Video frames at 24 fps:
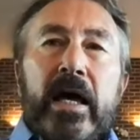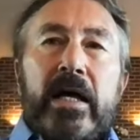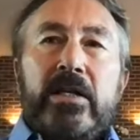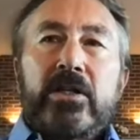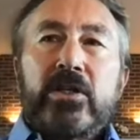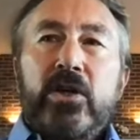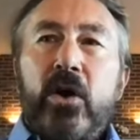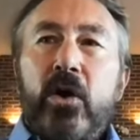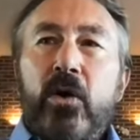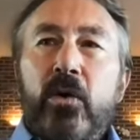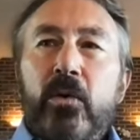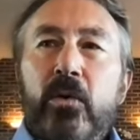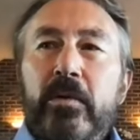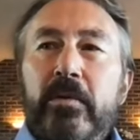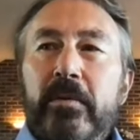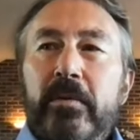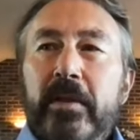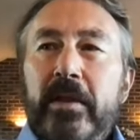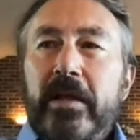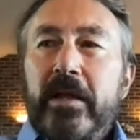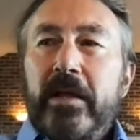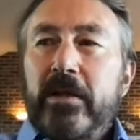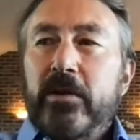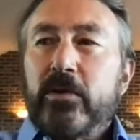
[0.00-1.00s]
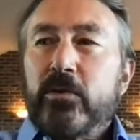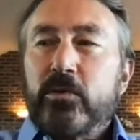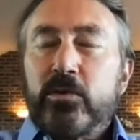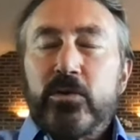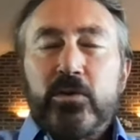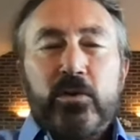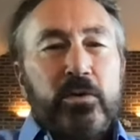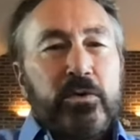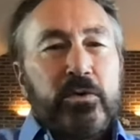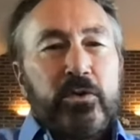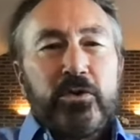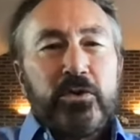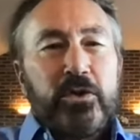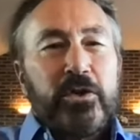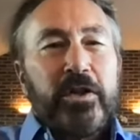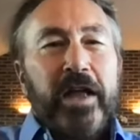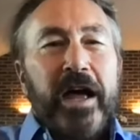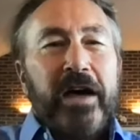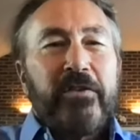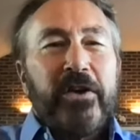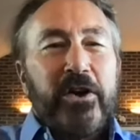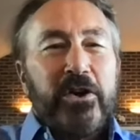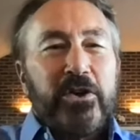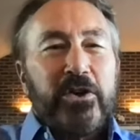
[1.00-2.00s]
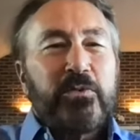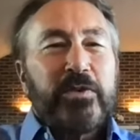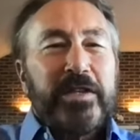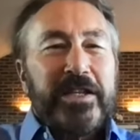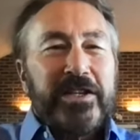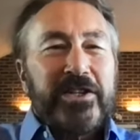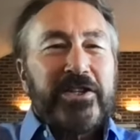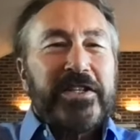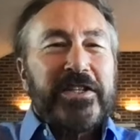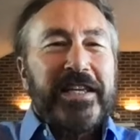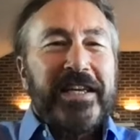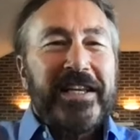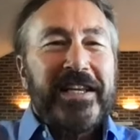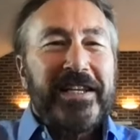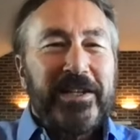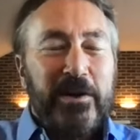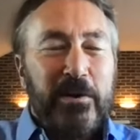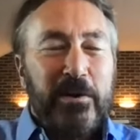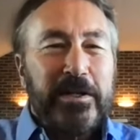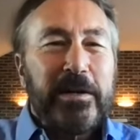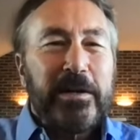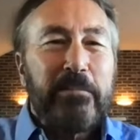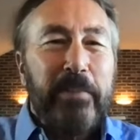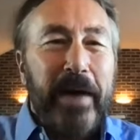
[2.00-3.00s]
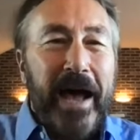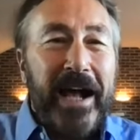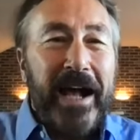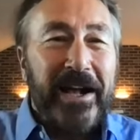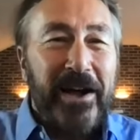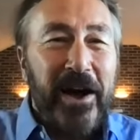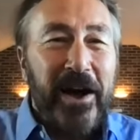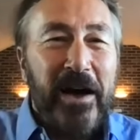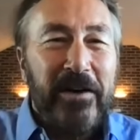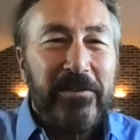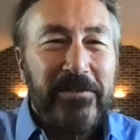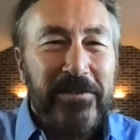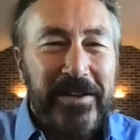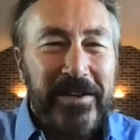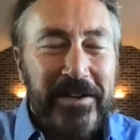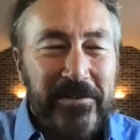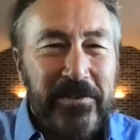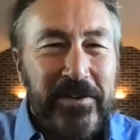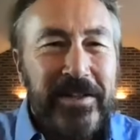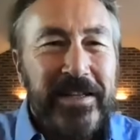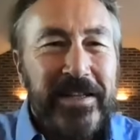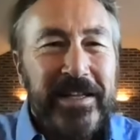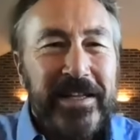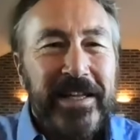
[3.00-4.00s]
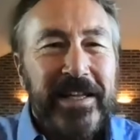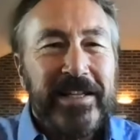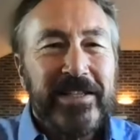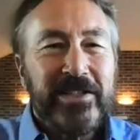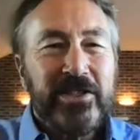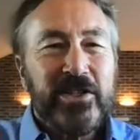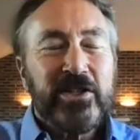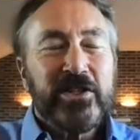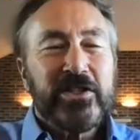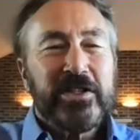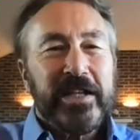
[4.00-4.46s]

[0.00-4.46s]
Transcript: So there's a lot of areas we just need to back off of. And